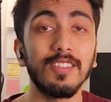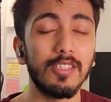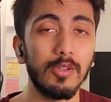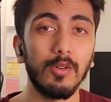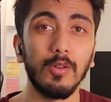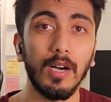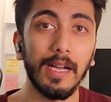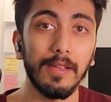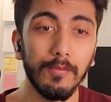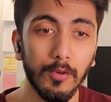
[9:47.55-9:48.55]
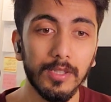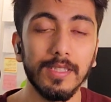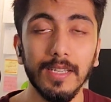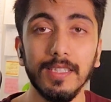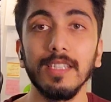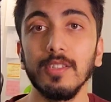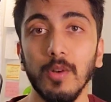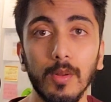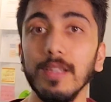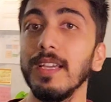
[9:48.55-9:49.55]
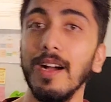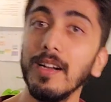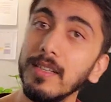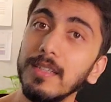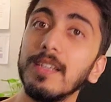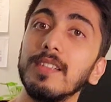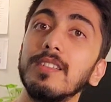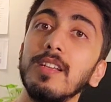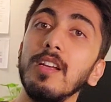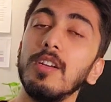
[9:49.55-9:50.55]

So I would suggest all the architects